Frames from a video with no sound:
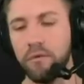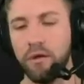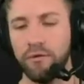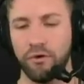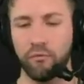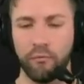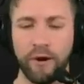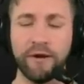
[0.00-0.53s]

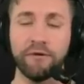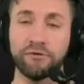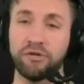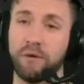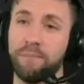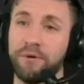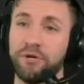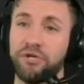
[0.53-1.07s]
the Raiders
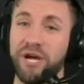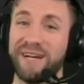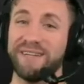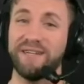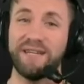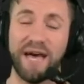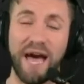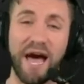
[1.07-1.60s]
are
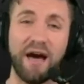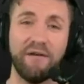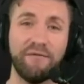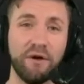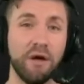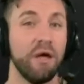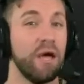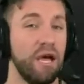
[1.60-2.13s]
projected to have
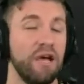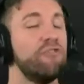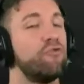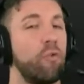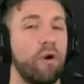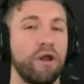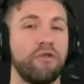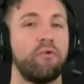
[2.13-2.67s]
in
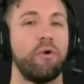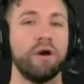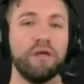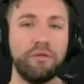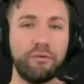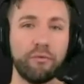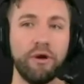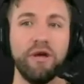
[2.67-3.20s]

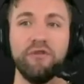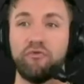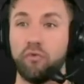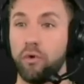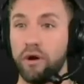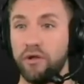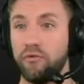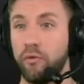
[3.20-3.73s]
2023,
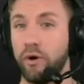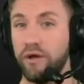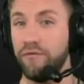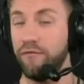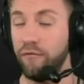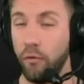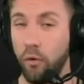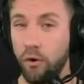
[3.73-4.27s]

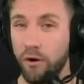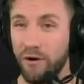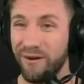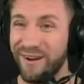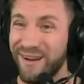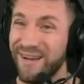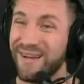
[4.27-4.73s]
2024,